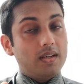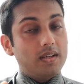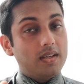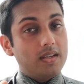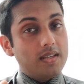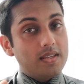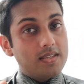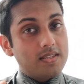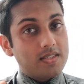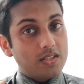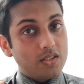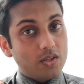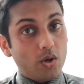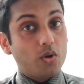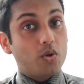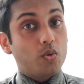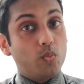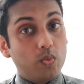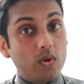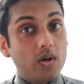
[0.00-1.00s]
is
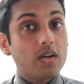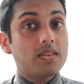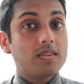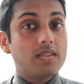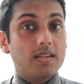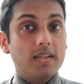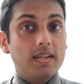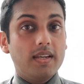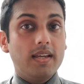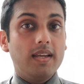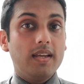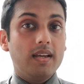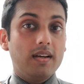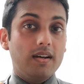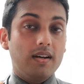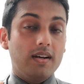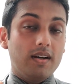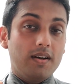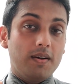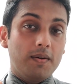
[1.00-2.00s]
not worth
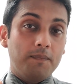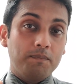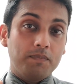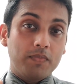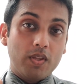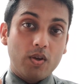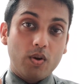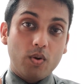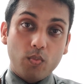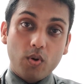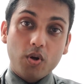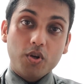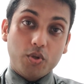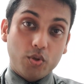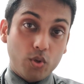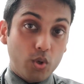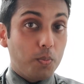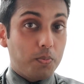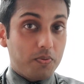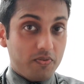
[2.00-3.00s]
um, what
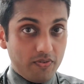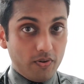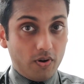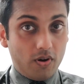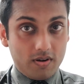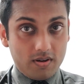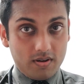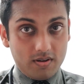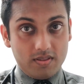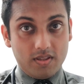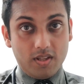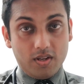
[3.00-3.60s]
you hoped for.